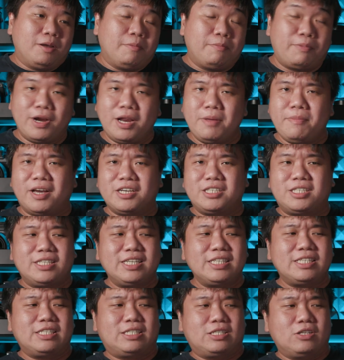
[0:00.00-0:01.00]
pretty much
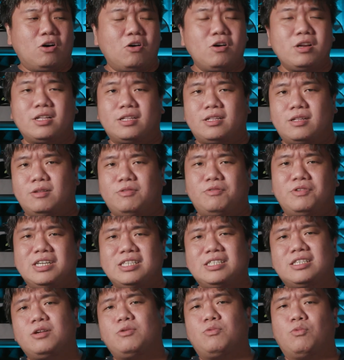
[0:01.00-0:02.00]
this is all the
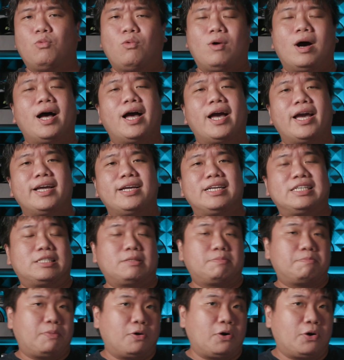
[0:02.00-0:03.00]
reason why
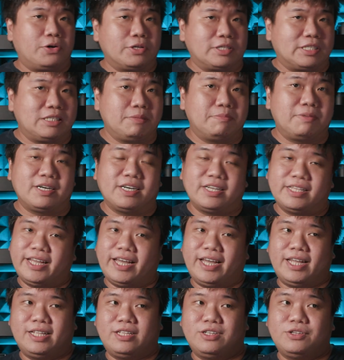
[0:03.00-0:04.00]
it's possible
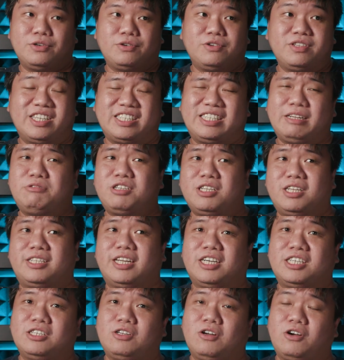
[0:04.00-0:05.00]
that you know the subject
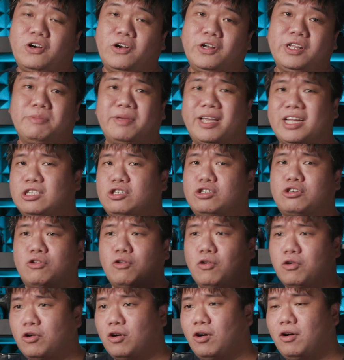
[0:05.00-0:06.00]
detection algorithm get
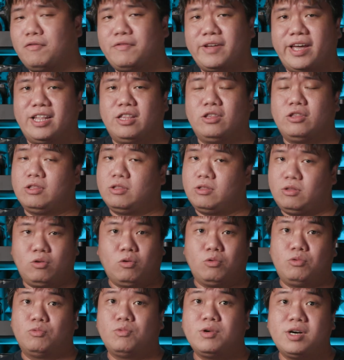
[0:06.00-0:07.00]
thrown off and
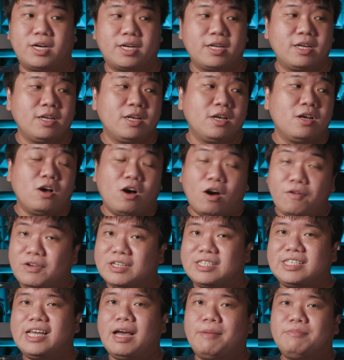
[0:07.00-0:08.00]
don't work.
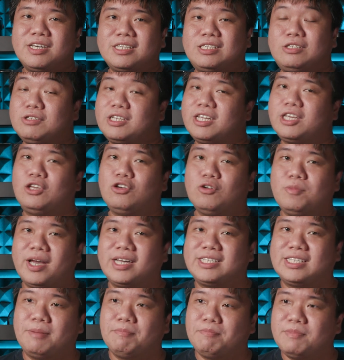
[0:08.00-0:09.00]
Obviously, I'm just using human
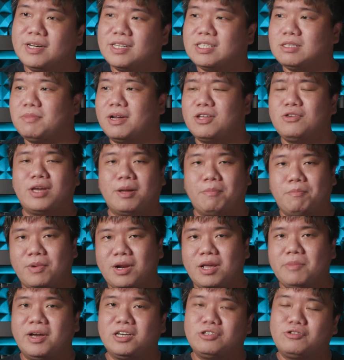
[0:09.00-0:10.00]
examples, but you can
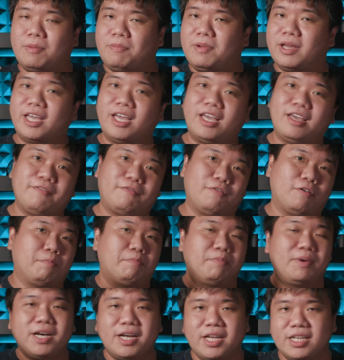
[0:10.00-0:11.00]
pretty much replicate it for
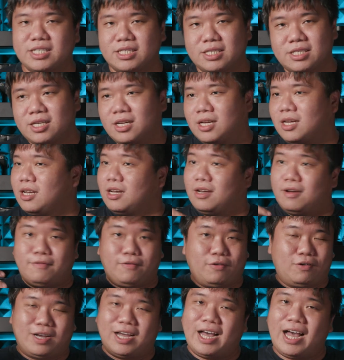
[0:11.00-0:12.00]
birds,
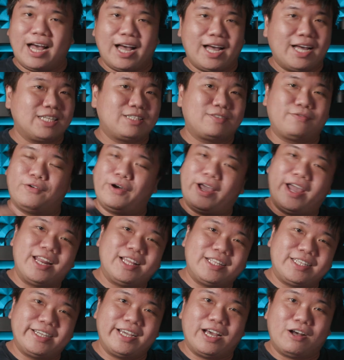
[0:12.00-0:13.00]
for cars, for
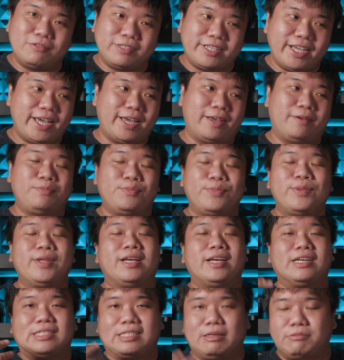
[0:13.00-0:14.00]
anything out there
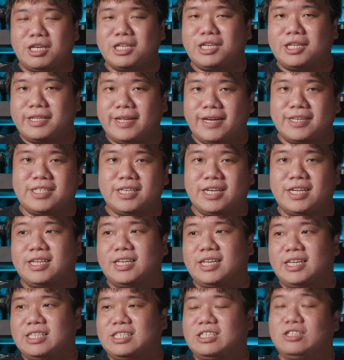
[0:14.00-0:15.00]
subject detection
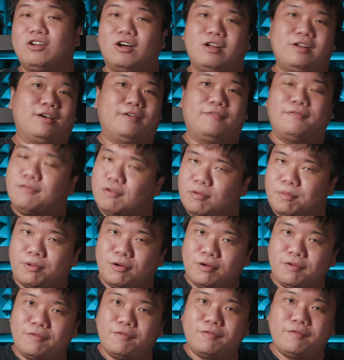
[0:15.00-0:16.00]
is not a
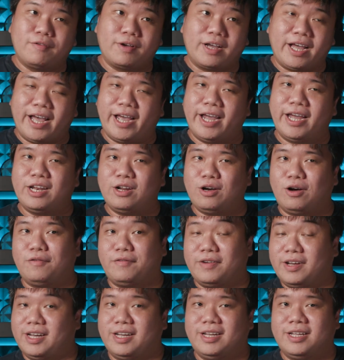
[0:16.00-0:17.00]
foolproof kind of
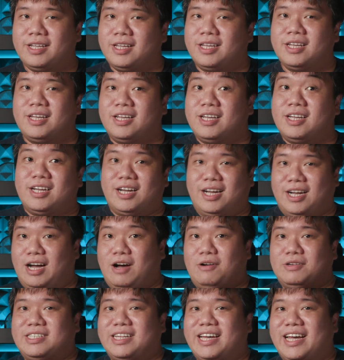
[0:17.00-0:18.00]
a, uh,
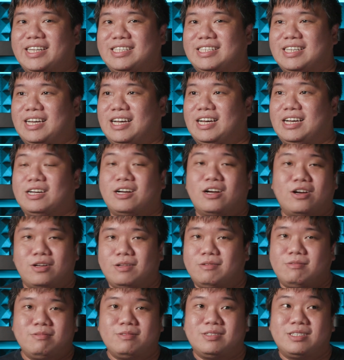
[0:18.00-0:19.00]
I'll say as a
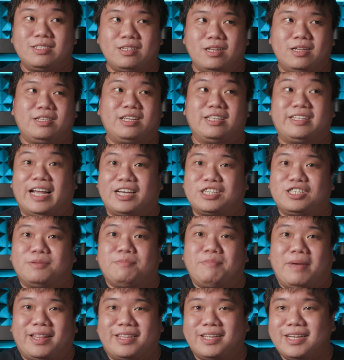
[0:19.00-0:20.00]

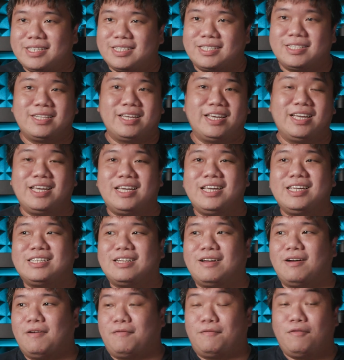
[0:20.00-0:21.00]
detection methods. It is
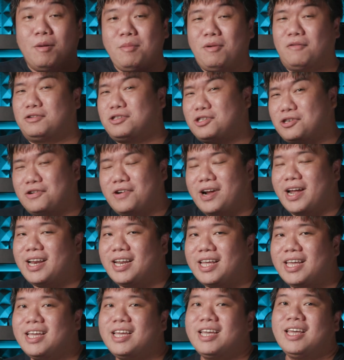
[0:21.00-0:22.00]
a form of
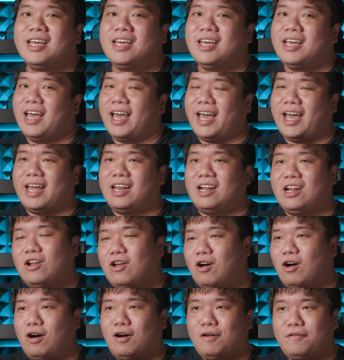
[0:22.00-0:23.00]
training and a
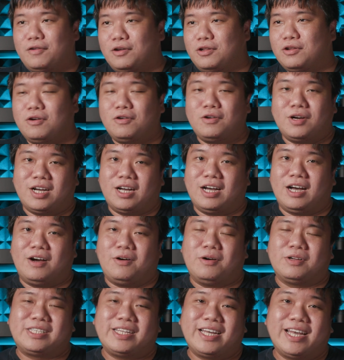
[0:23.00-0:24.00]
lot of, you know, uh,
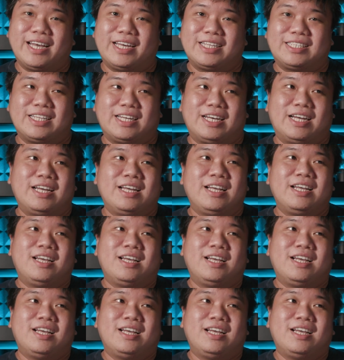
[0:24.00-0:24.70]
I'll say as a